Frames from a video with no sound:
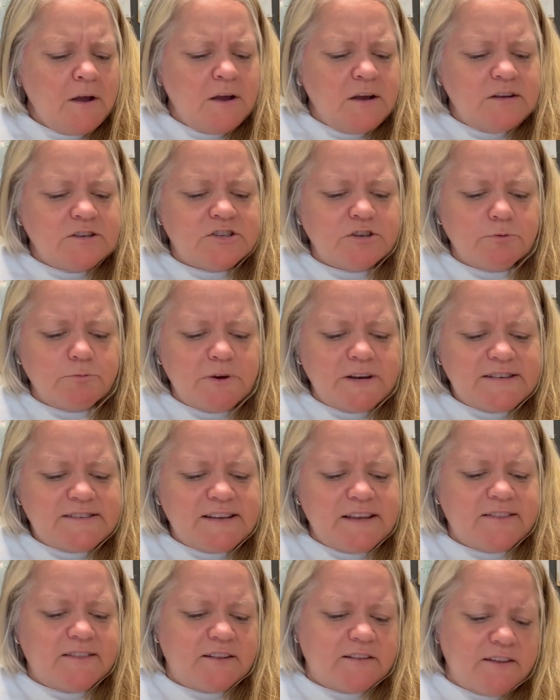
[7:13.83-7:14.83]
To
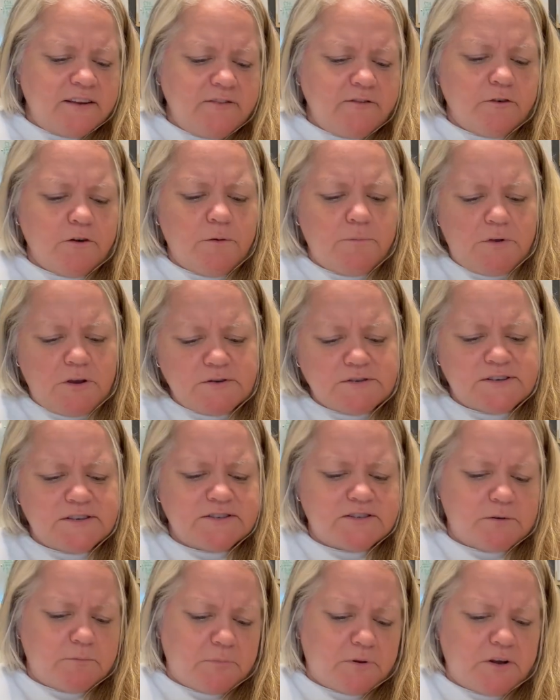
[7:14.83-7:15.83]
reset the liver, immune
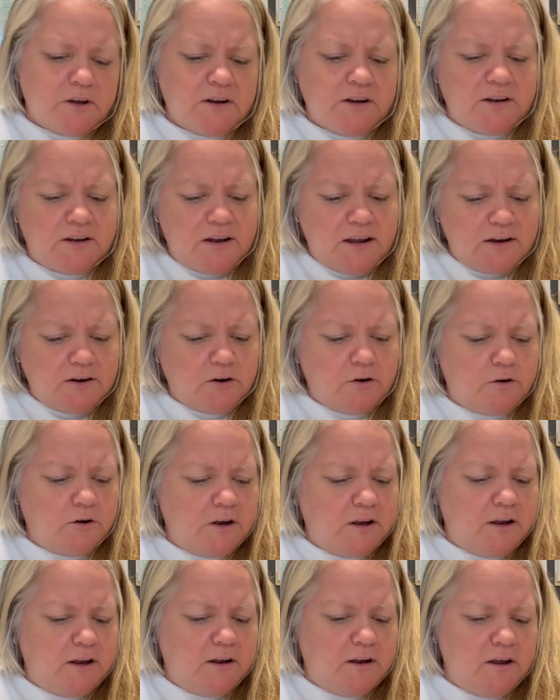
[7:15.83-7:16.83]
system, blood, and
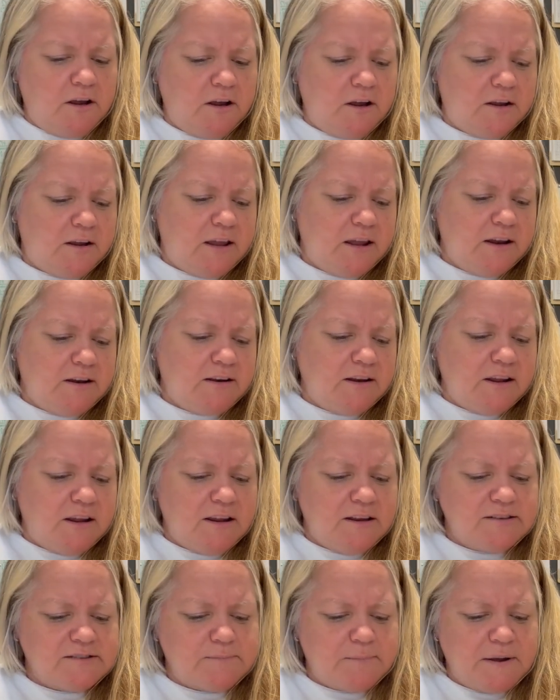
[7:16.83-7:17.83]
endocrine,
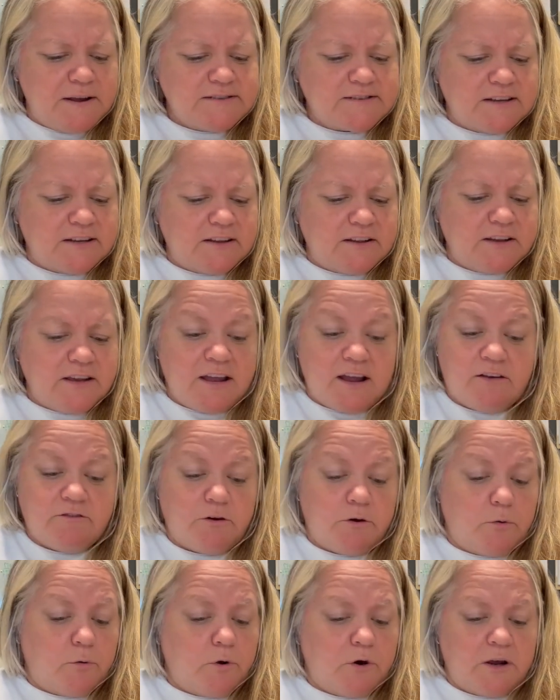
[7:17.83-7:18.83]
kidneys, basically every
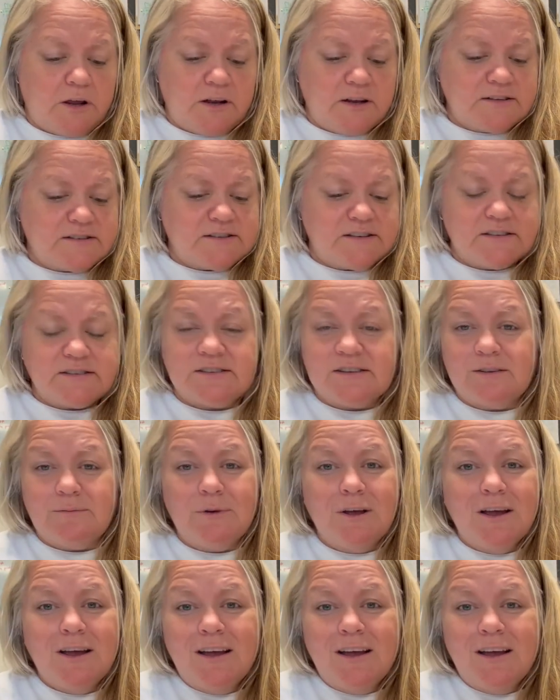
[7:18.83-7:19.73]
organ and system,